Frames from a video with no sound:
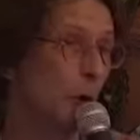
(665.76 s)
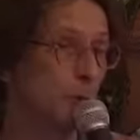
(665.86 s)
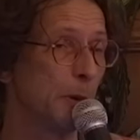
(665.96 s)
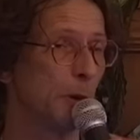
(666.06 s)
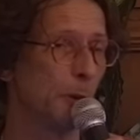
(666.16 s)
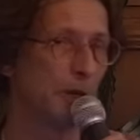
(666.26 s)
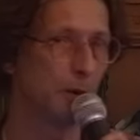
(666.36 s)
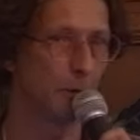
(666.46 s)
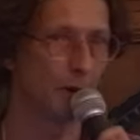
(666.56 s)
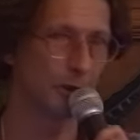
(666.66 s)
most people have been
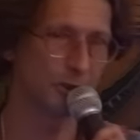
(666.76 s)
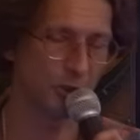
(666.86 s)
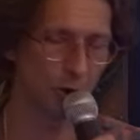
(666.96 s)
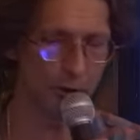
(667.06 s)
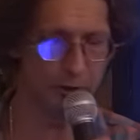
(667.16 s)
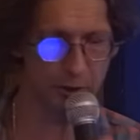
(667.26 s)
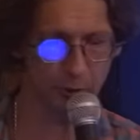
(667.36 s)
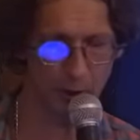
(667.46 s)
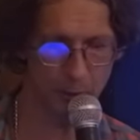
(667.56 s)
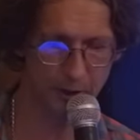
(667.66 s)
in bunkers, have gone
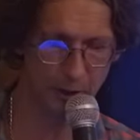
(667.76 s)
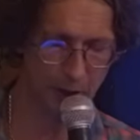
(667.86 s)
underground,